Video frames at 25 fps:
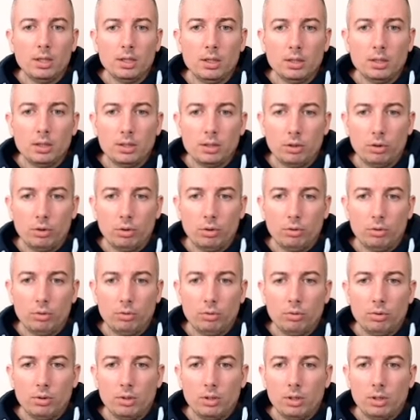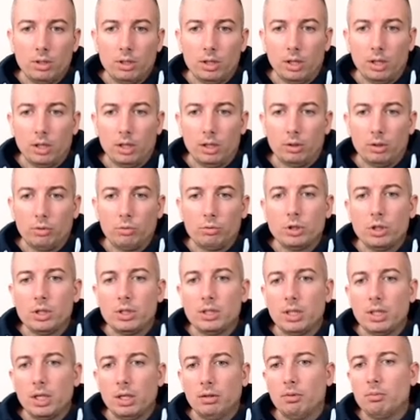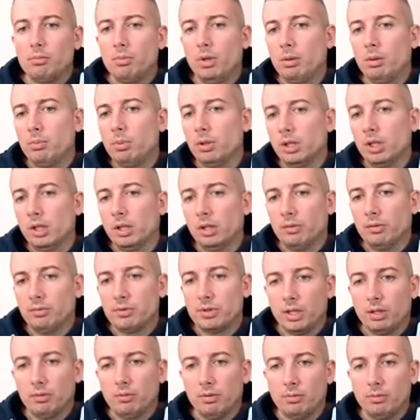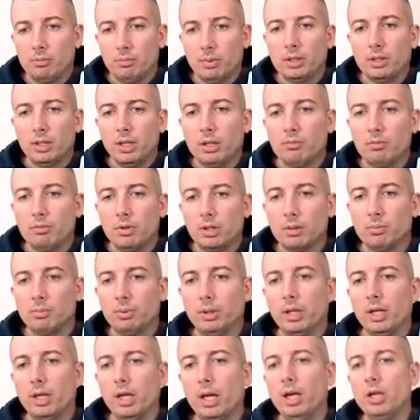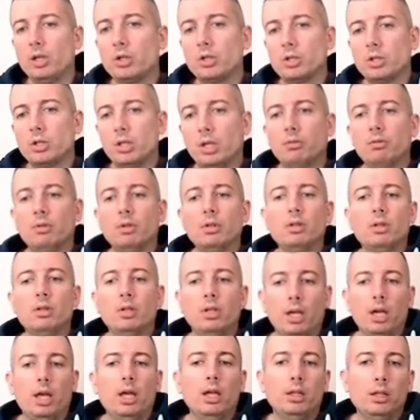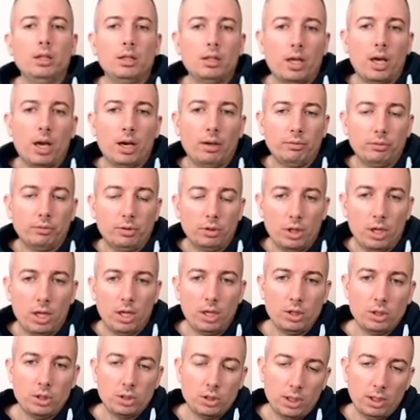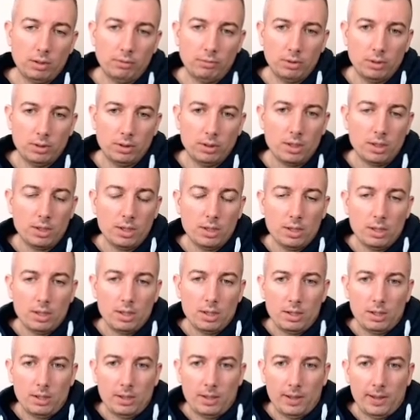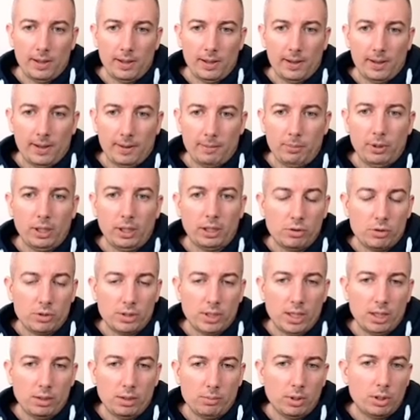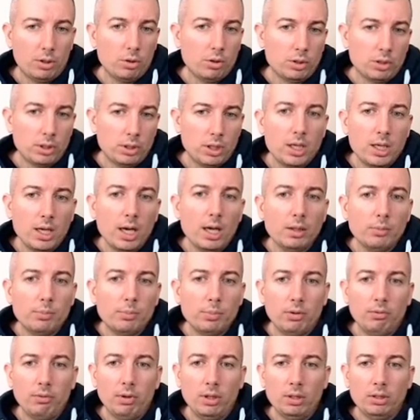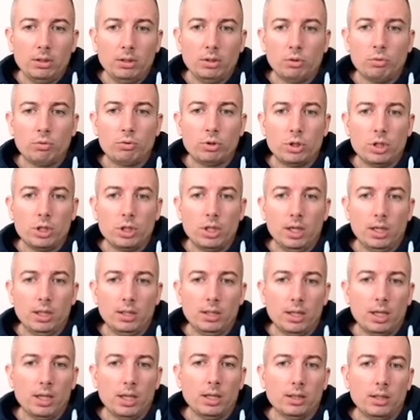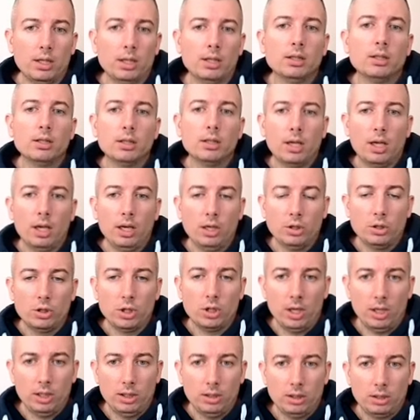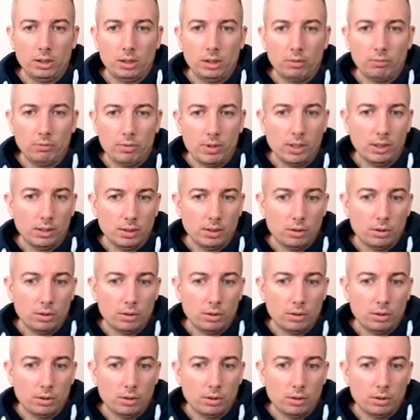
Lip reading: So rook g7, maybe king f7, but then we can play h7, and after h7 black resigned because he can't prevent rook g8 and then h8 queen.